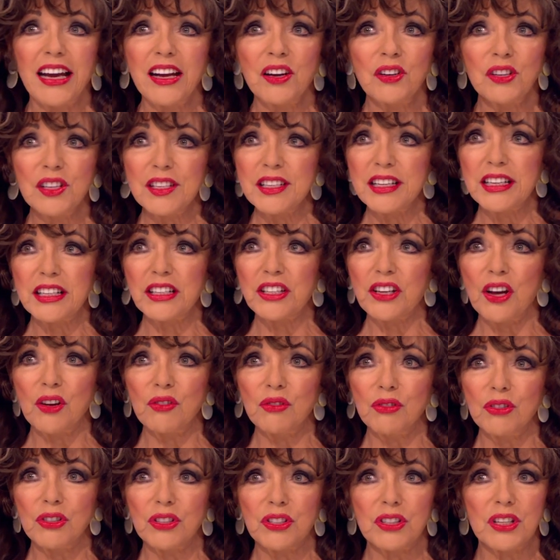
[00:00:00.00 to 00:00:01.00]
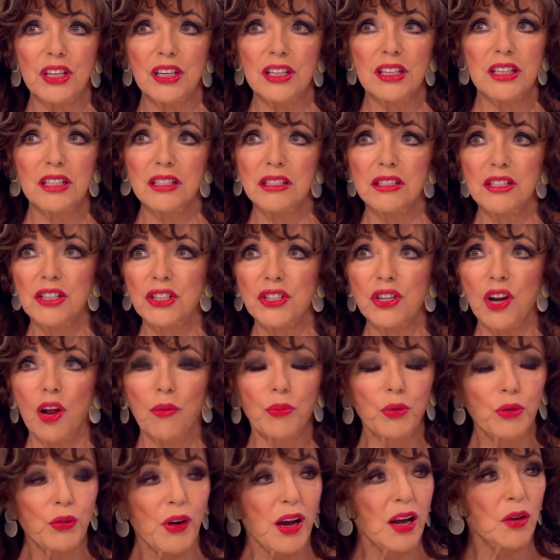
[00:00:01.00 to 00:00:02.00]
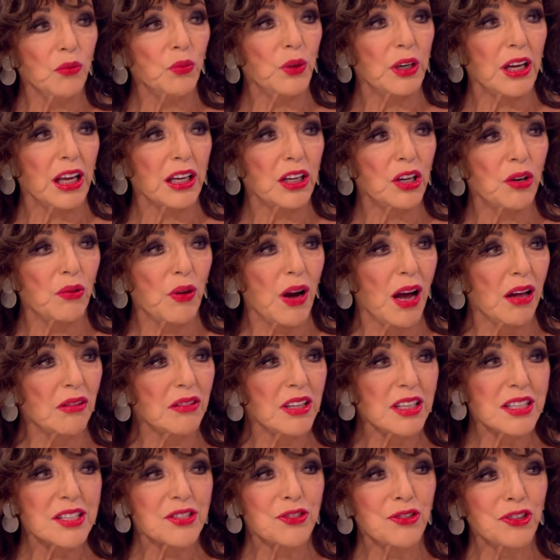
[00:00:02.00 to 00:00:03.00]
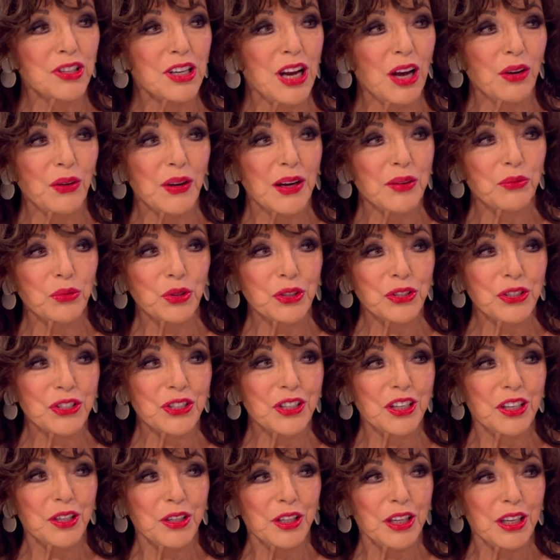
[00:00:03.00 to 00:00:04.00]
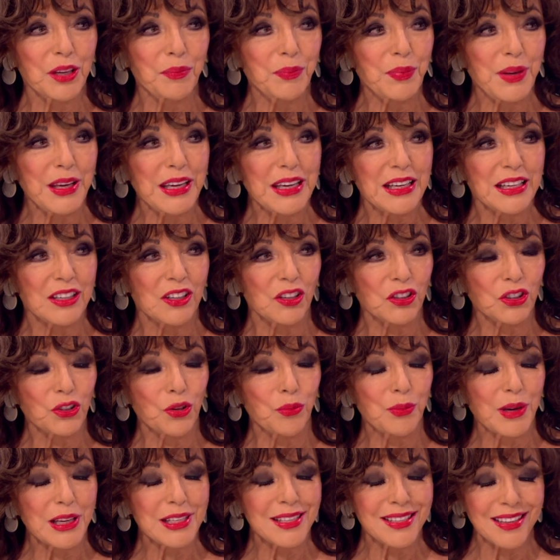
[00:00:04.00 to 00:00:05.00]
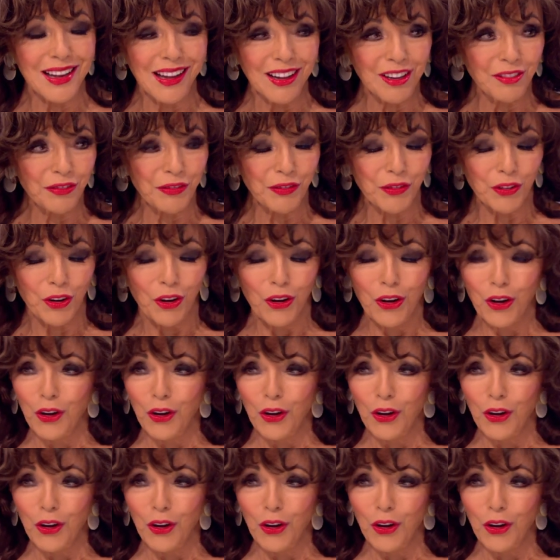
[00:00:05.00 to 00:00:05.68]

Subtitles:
I honestly don't slob around when I go out. That's not how I want to appear to myself